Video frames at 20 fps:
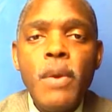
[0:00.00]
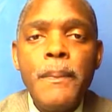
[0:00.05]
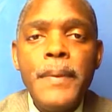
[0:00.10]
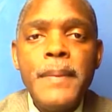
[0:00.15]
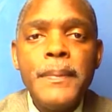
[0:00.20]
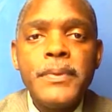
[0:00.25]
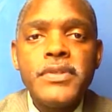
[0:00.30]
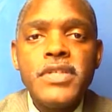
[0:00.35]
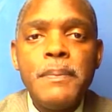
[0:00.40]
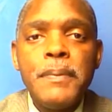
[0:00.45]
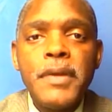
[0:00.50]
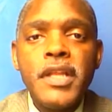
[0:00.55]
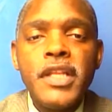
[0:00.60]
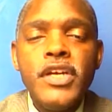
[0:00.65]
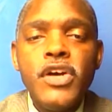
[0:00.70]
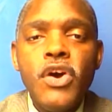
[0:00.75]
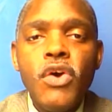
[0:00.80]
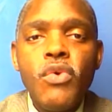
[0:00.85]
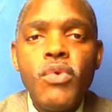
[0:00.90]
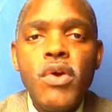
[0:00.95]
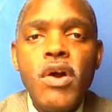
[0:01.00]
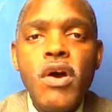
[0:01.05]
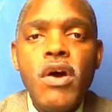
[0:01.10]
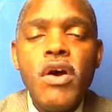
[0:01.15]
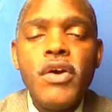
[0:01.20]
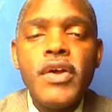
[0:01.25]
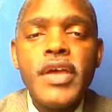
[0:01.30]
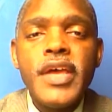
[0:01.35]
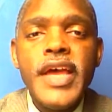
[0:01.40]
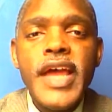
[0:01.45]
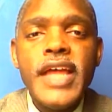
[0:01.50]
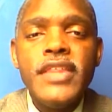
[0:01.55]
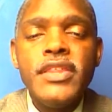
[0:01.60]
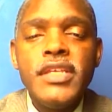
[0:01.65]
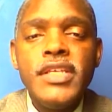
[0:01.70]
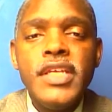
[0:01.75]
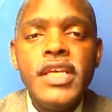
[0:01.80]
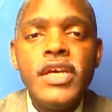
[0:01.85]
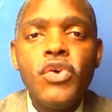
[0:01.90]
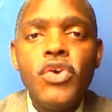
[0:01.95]
where people typically go wrong and
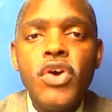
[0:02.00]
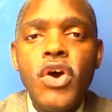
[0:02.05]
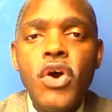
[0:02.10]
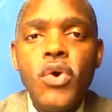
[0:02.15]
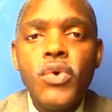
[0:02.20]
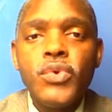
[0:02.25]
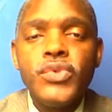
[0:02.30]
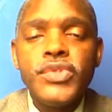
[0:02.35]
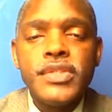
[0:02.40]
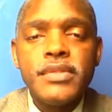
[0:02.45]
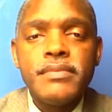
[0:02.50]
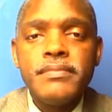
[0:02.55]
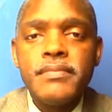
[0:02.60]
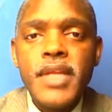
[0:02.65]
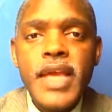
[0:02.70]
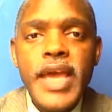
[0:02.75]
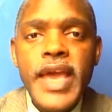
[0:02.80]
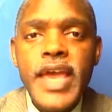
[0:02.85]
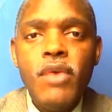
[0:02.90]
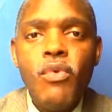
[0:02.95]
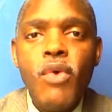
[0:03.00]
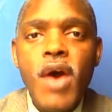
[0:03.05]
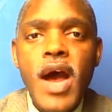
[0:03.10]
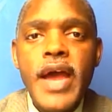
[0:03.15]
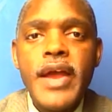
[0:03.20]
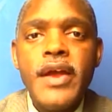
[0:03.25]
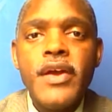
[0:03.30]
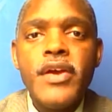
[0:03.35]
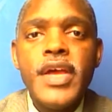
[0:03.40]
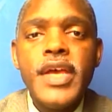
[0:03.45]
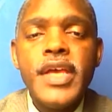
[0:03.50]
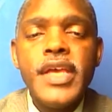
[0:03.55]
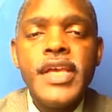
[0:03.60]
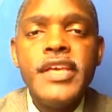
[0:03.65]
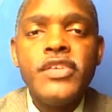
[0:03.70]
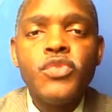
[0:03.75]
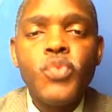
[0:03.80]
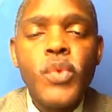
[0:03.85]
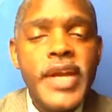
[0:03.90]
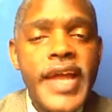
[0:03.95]
the deal goes haywire
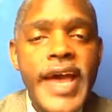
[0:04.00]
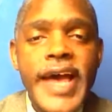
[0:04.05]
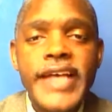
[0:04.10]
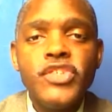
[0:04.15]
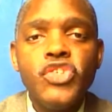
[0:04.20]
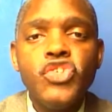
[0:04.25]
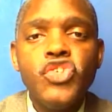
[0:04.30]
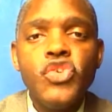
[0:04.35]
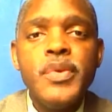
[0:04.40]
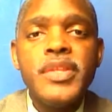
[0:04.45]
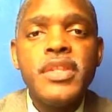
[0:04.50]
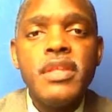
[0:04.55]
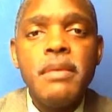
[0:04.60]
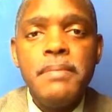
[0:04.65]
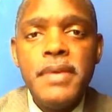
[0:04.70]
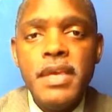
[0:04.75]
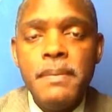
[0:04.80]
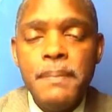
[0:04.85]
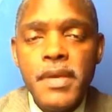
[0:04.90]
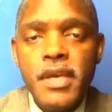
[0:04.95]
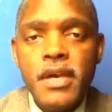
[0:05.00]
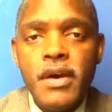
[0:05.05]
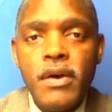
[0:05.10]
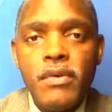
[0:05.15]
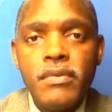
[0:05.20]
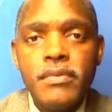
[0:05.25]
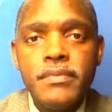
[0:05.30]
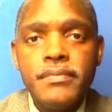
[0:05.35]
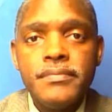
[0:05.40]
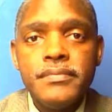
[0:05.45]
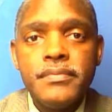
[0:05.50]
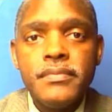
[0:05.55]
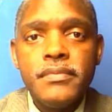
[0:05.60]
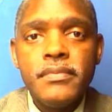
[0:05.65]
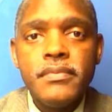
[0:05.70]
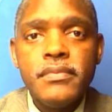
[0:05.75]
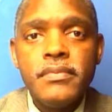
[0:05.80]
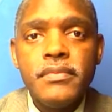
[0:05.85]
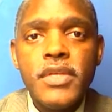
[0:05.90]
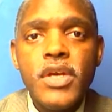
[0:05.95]
is when it has to do with the BPO
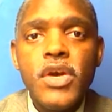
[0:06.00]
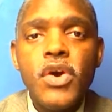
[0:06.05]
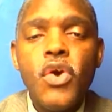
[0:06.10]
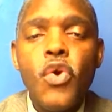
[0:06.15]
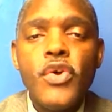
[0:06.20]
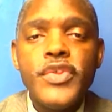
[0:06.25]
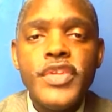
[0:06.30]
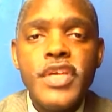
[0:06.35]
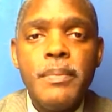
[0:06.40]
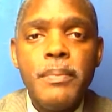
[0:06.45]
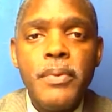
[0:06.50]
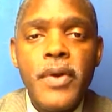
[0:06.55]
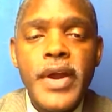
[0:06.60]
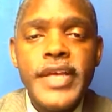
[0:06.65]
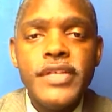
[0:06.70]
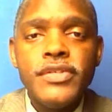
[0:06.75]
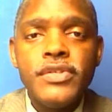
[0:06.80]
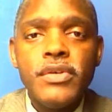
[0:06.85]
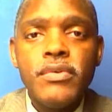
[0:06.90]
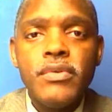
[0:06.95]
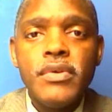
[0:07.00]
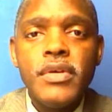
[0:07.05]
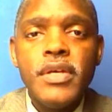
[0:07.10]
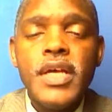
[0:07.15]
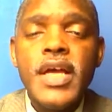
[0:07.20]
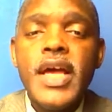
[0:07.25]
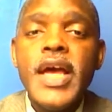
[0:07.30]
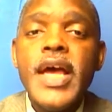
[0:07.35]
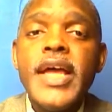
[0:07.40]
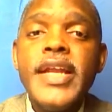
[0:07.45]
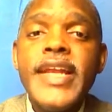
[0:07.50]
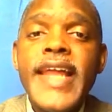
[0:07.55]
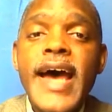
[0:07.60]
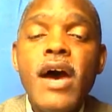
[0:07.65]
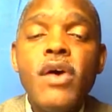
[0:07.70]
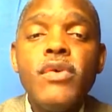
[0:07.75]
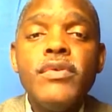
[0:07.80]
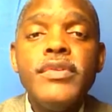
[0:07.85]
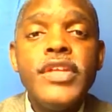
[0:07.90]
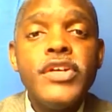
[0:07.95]
or the appraisal.
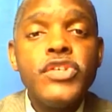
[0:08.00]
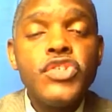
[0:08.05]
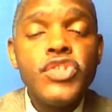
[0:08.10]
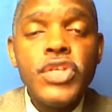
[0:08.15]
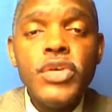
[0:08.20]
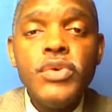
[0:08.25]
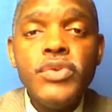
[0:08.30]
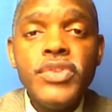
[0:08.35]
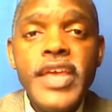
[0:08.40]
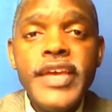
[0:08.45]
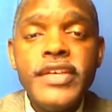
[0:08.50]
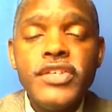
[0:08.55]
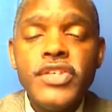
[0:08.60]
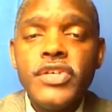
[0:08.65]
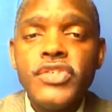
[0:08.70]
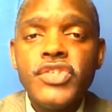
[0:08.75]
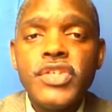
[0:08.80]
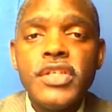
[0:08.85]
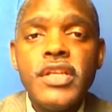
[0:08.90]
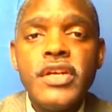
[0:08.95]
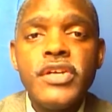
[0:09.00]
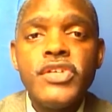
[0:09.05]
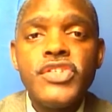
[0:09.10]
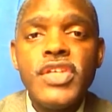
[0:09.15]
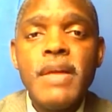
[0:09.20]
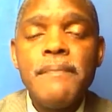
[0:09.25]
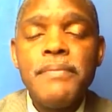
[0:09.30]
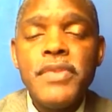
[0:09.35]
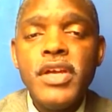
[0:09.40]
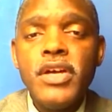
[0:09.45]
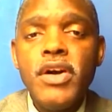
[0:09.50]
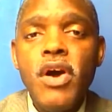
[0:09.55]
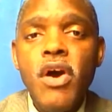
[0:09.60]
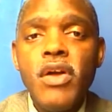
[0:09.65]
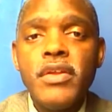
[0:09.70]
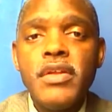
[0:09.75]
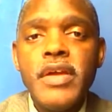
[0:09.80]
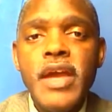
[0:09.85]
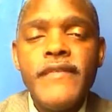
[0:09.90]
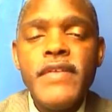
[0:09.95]
Now, there's two things. There's something
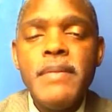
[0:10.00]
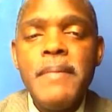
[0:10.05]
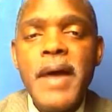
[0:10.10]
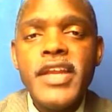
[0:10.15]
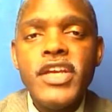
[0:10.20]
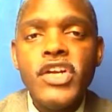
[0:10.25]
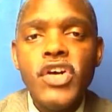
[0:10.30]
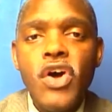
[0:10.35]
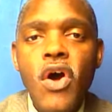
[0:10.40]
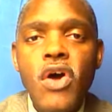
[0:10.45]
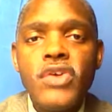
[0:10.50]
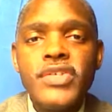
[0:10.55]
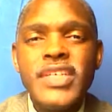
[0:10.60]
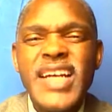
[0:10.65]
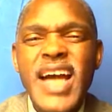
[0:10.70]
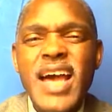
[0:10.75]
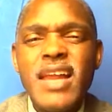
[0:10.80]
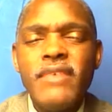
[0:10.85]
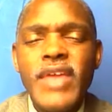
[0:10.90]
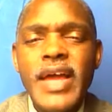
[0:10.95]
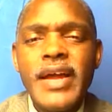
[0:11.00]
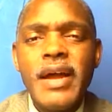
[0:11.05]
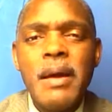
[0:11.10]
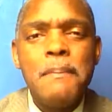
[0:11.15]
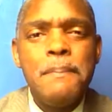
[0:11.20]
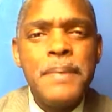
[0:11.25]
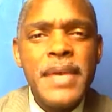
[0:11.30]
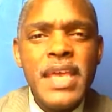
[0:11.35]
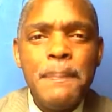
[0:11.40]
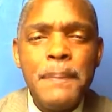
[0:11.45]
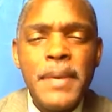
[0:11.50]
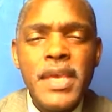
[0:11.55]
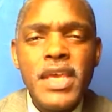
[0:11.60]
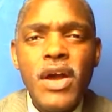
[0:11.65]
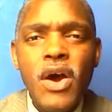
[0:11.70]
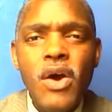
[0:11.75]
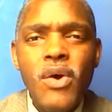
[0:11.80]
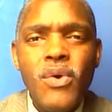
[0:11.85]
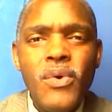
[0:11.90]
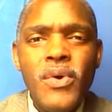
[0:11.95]
called, everybody calls it kind of like a
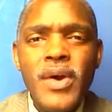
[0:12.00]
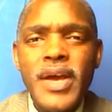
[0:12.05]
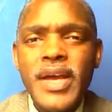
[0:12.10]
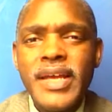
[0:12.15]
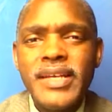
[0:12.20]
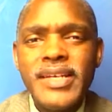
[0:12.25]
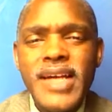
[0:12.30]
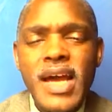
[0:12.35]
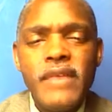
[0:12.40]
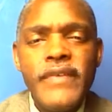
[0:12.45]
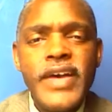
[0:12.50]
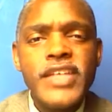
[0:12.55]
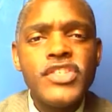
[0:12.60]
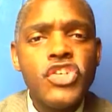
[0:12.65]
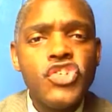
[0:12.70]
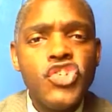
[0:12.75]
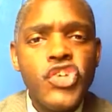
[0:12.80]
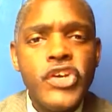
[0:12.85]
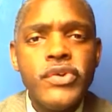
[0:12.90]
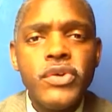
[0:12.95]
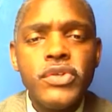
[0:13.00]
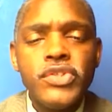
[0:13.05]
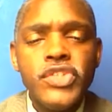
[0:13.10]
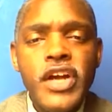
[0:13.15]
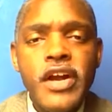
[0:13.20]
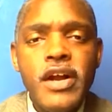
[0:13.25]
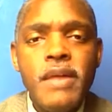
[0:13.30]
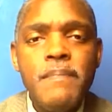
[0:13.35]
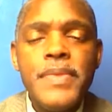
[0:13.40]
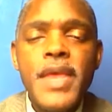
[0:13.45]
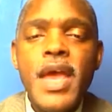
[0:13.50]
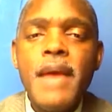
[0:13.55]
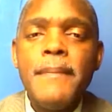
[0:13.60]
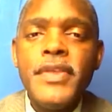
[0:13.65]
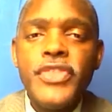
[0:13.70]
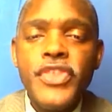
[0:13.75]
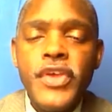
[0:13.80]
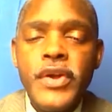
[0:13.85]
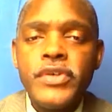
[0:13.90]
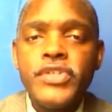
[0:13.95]
BPO, kind of as a general term,
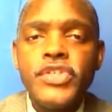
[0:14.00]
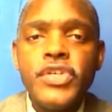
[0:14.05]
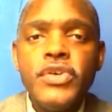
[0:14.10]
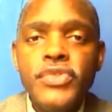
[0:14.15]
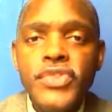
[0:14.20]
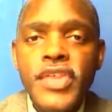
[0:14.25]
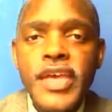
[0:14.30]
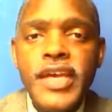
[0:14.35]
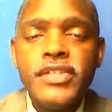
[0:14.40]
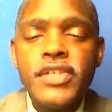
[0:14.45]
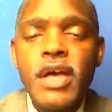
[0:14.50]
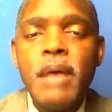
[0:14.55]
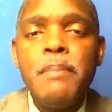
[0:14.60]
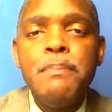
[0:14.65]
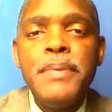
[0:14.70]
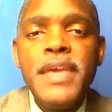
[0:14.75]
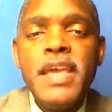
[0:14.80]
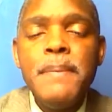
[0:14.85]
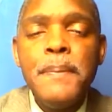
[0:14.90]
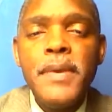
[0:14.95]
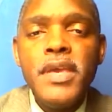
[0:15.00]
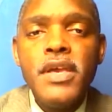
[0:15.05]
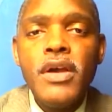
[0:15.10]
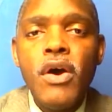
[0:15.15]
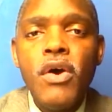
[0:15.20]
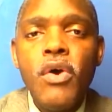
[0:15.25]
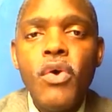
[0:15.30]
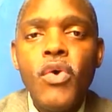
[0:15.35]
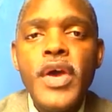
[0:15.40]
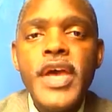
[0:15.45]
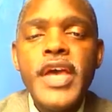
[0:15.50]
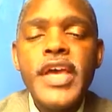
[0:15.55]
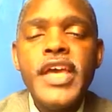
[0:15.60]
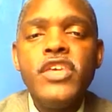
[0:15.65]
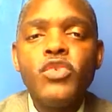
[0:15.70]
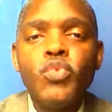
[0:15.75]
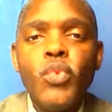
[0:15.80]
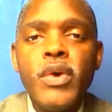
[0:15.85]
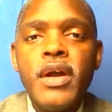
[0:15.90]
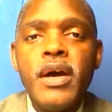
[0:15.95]
but there are two things. A BPO
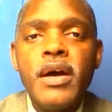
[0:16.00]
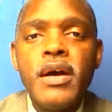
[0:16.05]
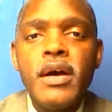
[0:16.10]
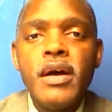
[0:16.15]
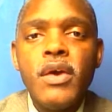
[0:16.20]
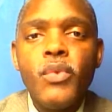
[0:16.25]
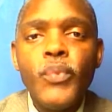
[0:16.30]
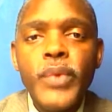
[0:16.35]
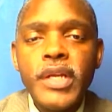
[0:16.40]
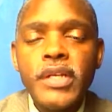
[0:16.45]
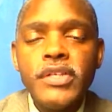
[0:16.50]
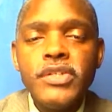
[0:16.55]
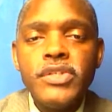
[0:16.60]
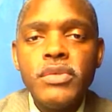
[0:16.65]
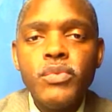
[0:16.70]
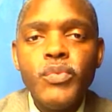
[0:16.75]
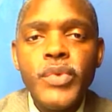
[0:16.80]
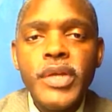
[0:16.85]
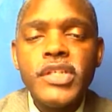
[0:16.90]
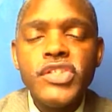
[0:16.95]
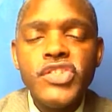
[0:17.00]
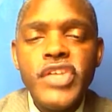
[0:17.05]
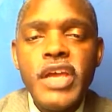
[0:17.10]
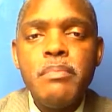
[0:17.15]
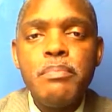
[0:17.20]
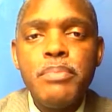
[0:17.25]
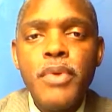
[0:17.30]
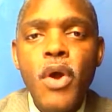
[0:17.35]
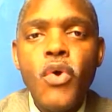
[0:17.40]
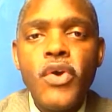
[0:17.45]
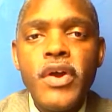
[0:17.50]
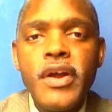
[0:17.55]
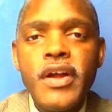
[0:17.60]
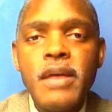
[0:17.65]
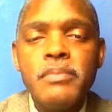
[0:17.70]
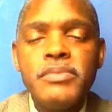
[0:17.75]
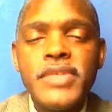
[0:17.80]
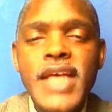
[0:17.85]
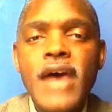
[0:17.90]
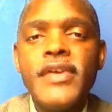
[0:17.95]
is when a real estate broker
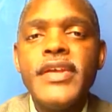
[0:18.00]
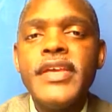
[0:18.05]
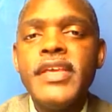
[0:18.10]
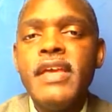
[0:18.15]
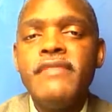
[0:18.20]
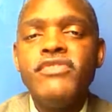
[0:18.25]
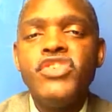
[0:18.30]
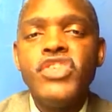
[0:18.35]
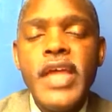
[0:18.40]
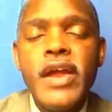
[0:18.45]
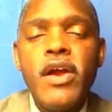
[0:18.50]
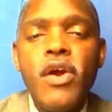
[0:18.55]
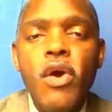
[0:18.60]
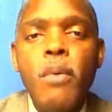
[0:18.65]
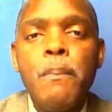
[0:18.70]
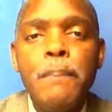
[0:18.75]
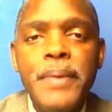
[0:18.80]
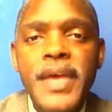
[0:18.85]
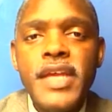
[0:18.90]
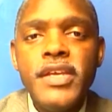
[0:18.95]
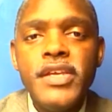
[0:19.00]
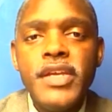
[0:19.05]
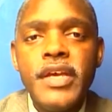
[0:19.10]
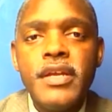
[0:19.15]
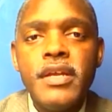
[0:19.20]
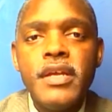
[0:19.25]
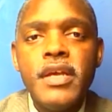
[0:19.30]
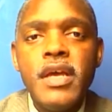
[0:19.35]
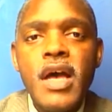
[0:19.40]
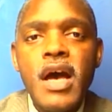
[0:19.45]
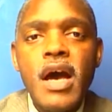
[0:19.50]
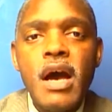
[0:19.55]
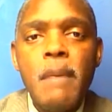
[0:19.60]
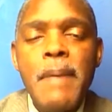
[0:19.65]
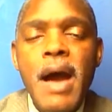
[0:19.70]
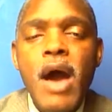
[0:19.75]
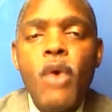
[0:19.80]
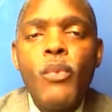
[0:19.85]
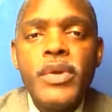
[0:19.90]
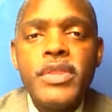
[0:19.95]
comes out and gives their opinion
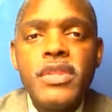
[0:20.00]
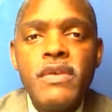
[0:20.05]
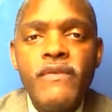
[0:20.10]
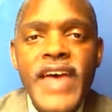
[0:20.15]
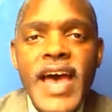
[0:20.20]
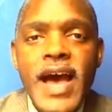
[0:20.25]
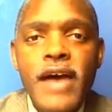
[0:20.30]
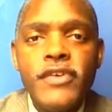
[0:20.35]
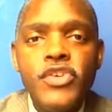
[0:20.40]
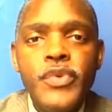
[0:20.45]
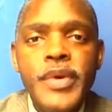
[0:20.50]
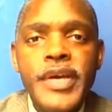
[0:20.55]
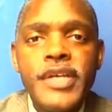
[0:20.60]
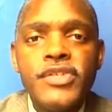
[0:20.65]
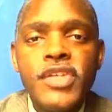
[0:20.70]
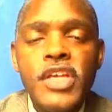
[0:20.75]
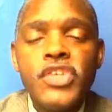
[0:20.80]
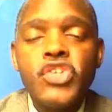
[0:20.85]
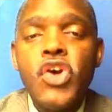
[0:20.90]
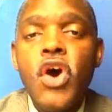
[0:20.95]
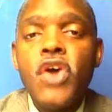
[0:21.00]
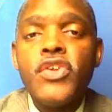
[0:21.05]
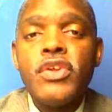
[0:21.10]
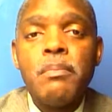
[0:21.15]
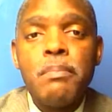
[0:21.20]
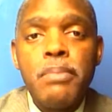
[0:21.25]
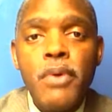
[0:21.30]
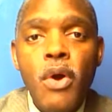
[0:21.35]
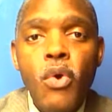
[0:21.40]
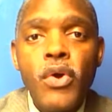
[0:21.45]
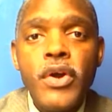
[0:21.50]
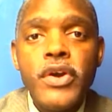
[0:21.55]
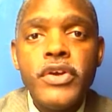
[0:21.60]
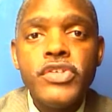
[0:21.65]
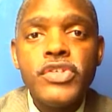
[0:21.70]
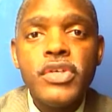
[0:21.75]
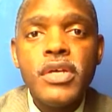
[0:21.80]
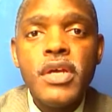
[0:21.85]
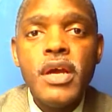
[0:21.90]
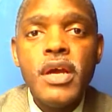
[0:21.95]
about what the value is. It's called a broker's